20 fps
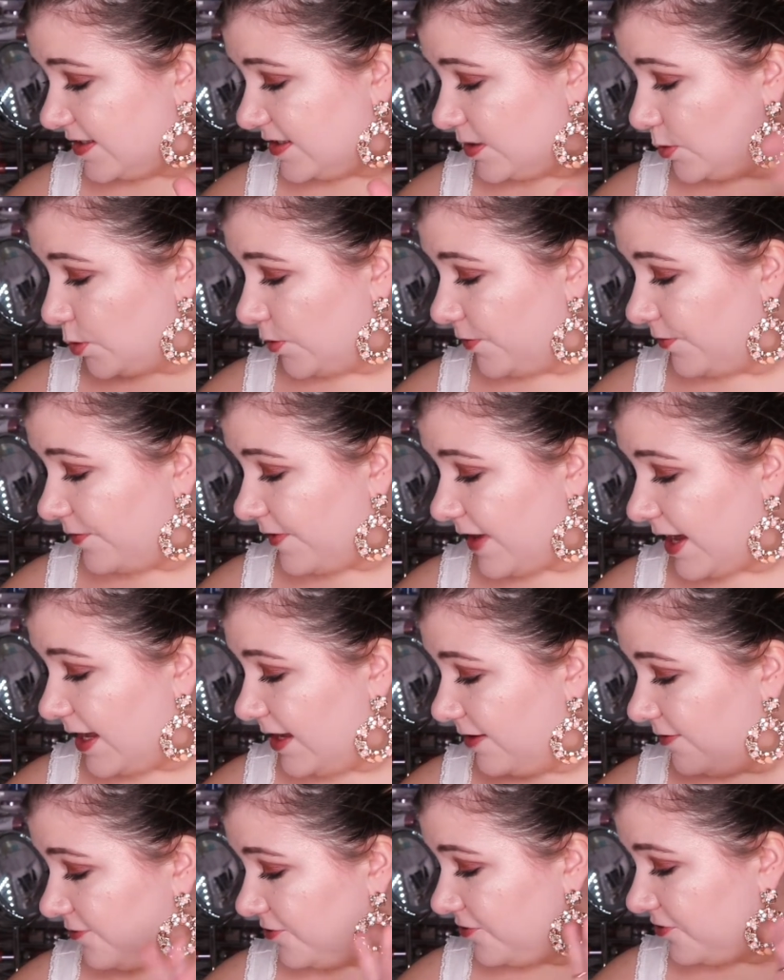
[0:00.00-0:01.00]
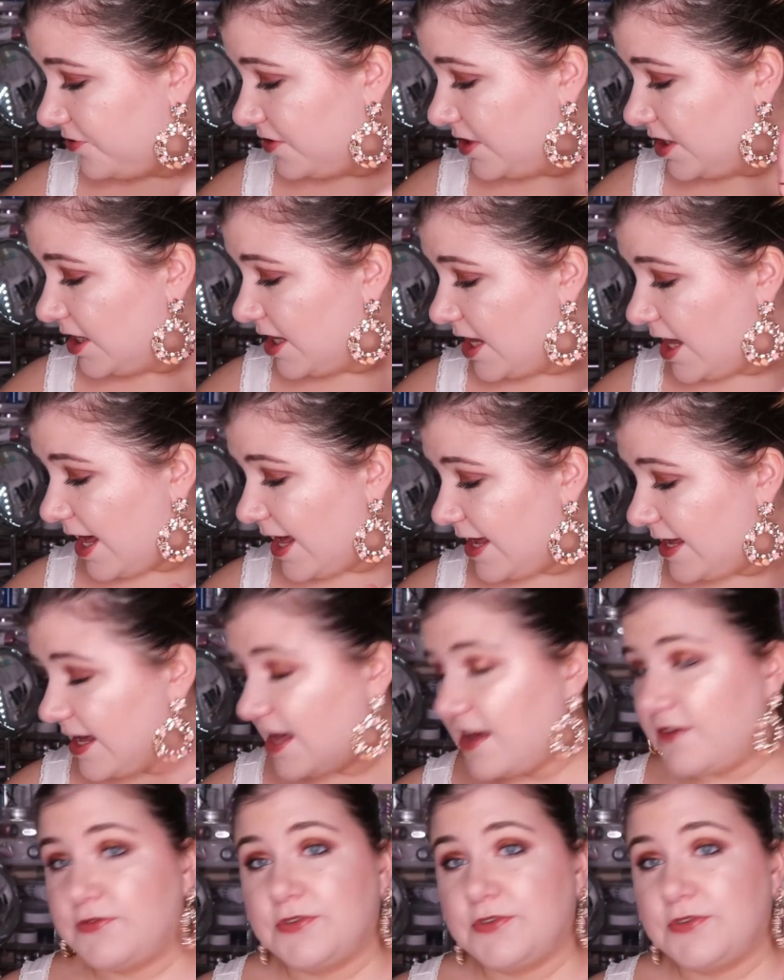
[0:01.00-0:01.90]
05 I have